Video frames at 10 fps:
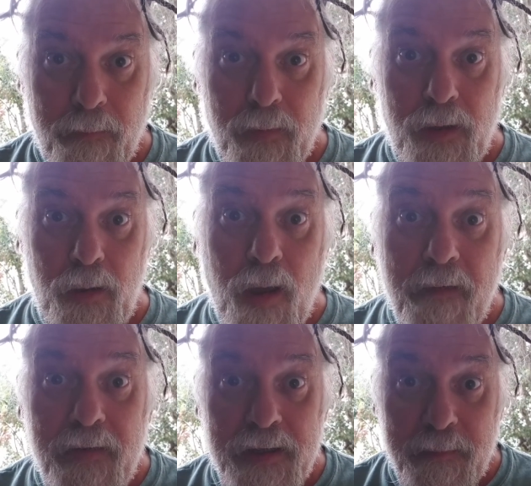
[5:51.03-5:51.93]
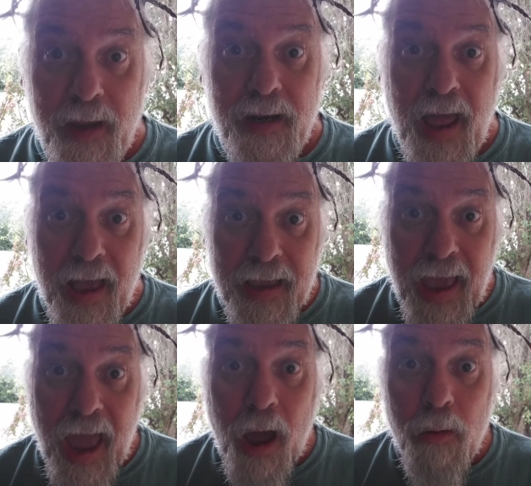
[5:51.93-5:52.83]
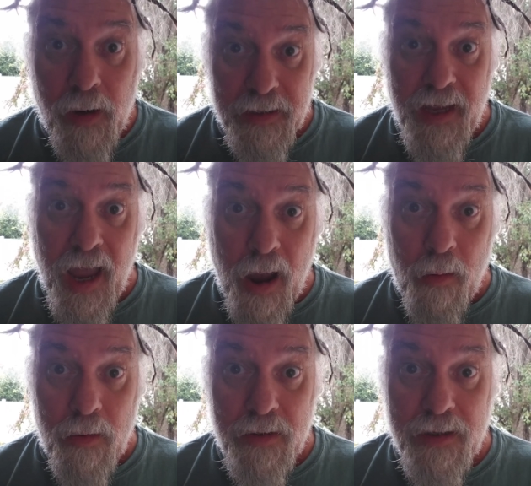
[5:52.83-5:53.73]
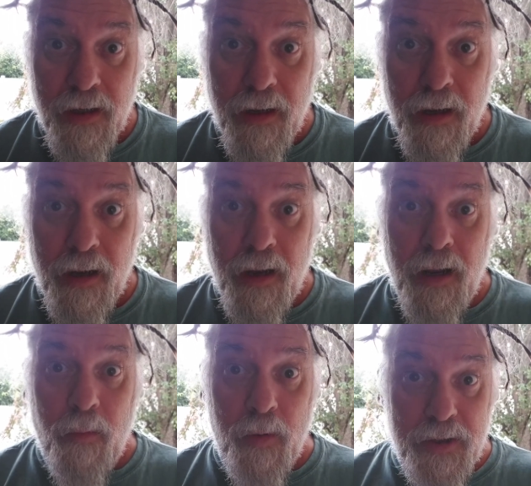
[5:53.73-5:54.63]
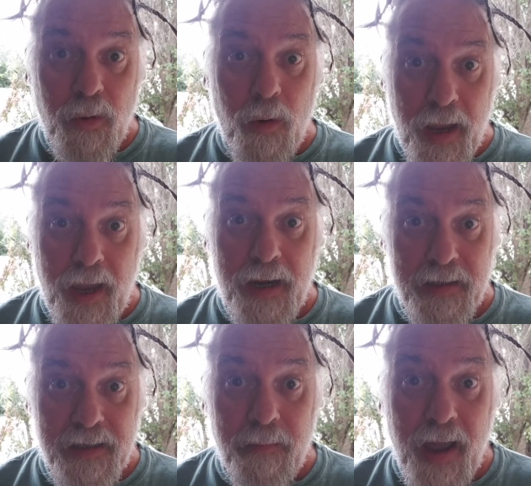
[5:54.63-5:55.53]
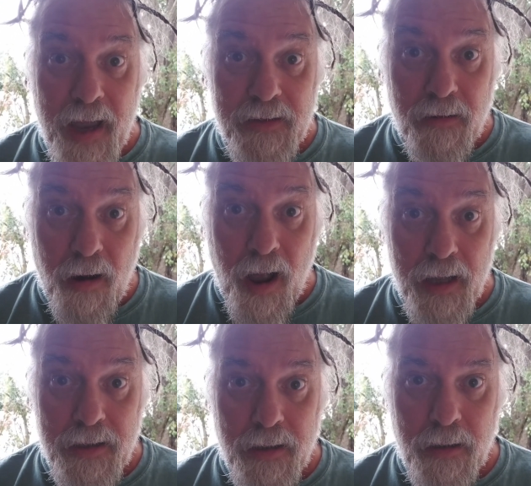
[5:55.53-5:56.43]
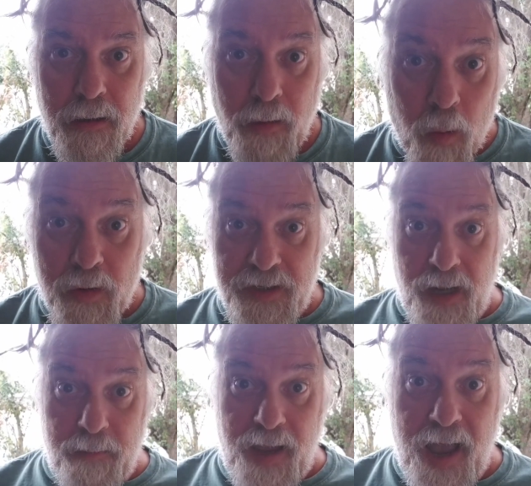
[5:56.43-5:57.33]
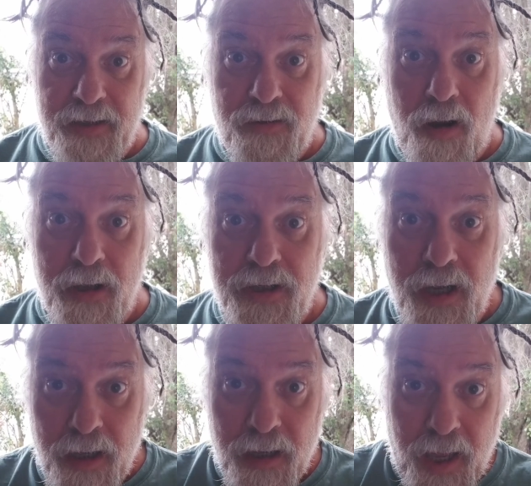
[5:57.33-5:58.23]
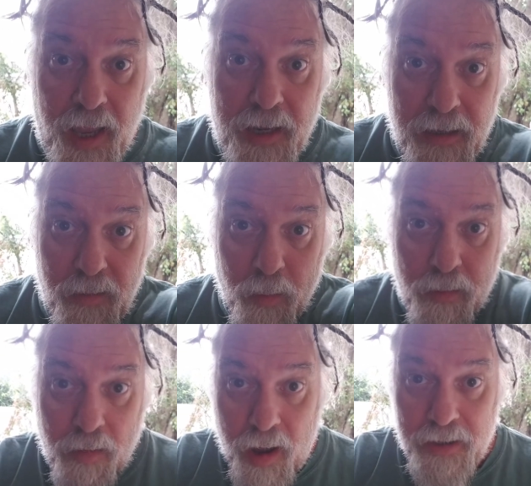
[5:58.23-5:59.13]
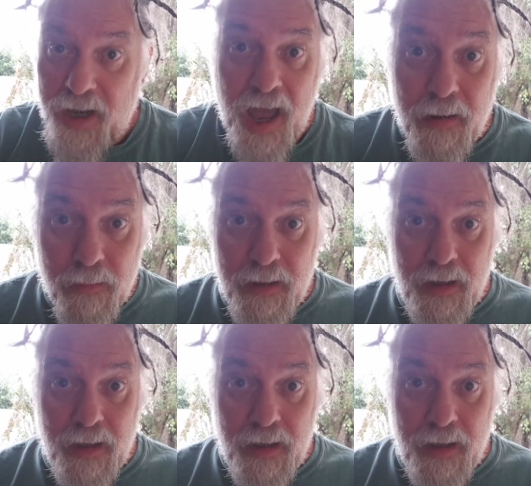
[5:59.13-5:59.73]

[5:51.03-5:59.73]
You have to spend countless hours with your head in some guy's crotch, or some guy's crotch head in your crotch. I don't,